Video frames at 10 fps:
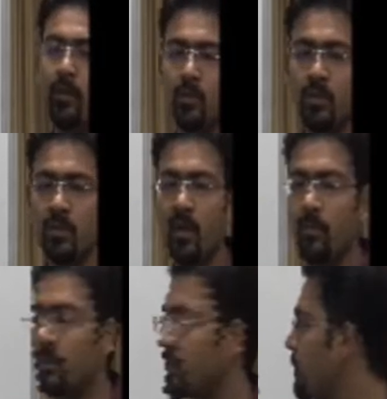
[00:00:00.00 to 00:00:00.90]
just
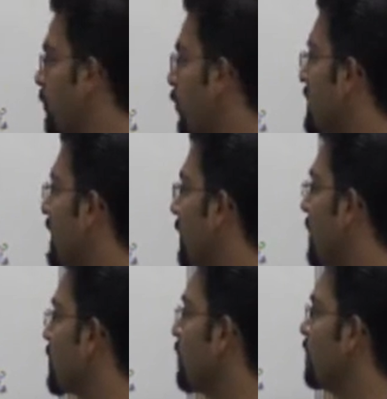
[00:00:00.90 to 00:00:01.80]
check more examples
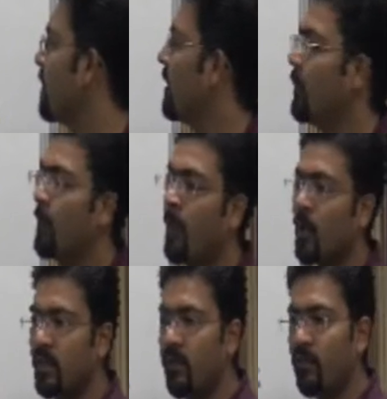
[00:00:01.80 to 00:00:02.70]
of positive
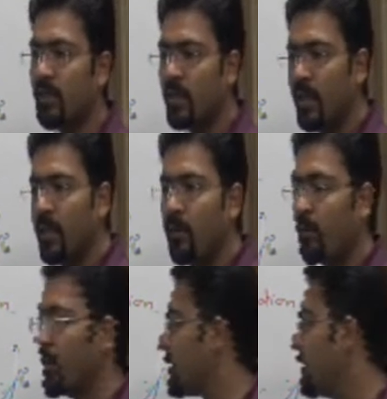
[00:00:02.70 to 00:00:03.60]
deviation and negative
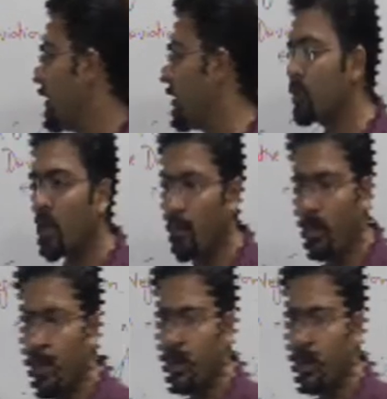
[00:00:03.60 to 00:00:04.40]
deviation, and you should remember